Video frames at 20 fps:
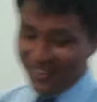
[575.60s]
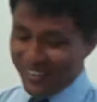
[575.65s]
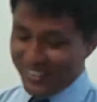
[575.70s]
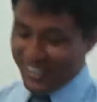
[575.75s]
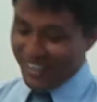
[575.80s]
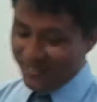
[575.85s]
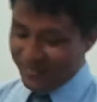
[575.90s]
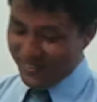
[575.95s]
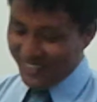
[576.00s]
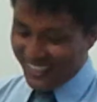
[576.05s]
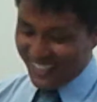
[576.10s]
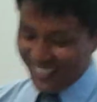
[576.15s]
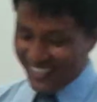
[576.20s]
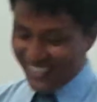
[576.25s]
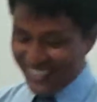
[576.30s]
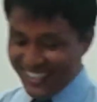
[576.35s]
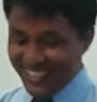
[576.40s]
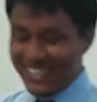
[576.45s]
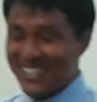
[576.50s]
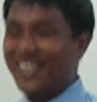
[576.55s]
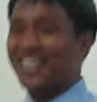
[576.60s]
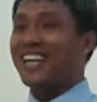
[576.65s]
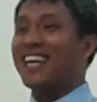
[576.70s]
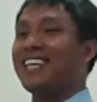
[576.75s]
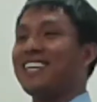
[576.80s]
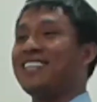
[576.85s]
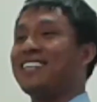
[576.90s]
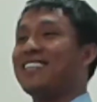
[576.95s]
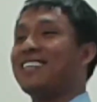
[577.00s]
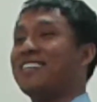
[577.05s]
lot of time.
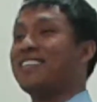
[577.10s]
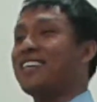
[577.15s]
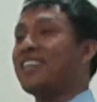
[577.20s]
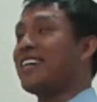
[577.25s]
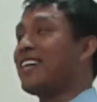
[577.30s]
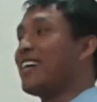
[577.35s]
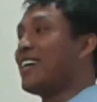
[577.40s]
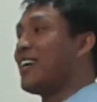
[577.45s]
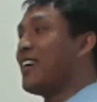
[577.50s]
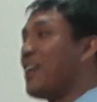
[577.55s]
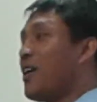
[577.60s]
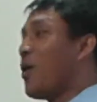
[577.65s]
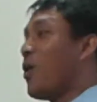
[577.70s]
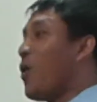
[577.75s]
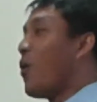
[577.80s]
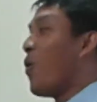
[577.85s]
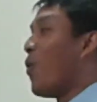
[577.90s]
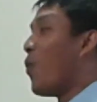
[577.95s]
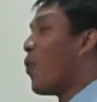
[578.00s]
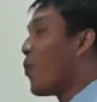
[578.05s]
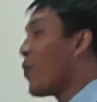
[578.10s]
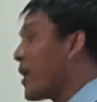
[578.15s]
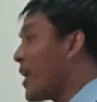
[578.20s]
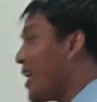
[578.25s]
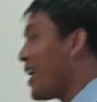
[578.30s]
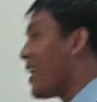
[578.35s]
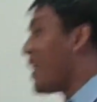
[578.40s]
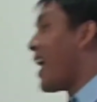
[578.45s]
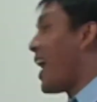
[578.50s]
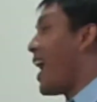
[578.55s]
Second,
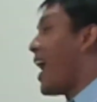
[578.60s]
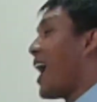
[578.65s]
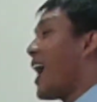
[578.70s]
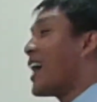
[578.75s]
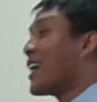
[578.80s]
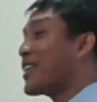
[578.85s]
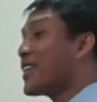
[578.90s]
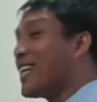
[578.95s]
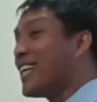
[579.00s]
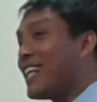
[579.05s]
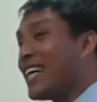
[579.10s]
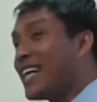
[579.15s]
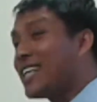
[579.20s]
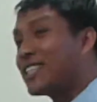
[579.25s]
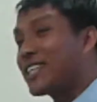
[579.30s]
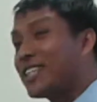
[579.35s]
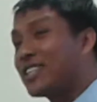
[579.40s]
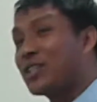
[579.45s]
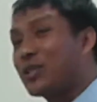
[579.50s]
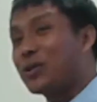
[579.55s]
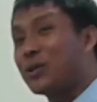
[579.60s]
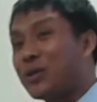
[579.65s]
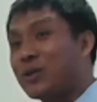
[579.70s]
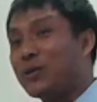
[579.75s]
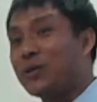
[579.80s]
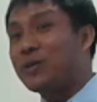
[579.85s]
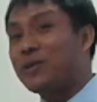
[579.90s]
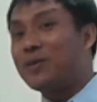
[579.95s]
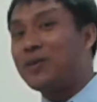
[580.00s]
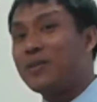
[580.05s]
we are related
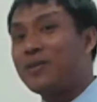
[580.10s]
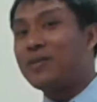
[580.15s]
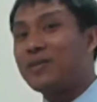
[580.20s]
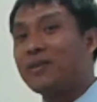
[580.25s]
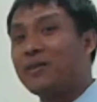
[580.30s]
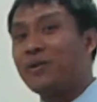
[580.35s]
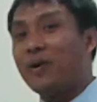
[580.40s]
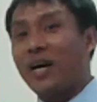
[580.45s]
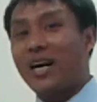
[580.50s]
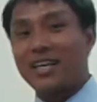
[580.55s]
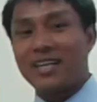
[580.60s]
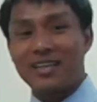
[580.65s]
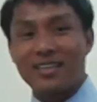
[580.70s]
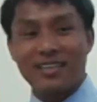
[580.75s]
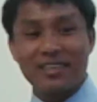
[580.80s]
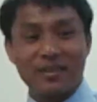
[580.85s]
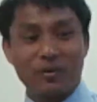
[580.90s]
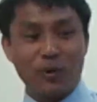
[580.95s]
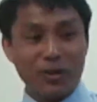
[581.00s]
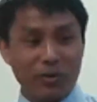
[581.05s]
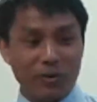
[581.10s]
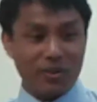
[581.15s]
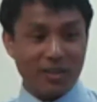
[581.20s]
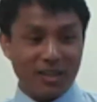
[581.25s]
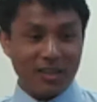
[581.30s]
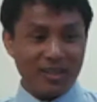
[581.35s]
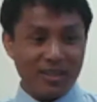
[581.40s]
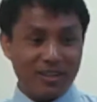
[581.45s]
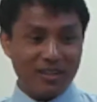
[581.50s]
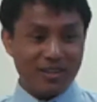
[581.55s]
to what? What do you
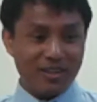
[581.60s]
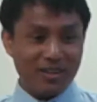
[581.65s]
think?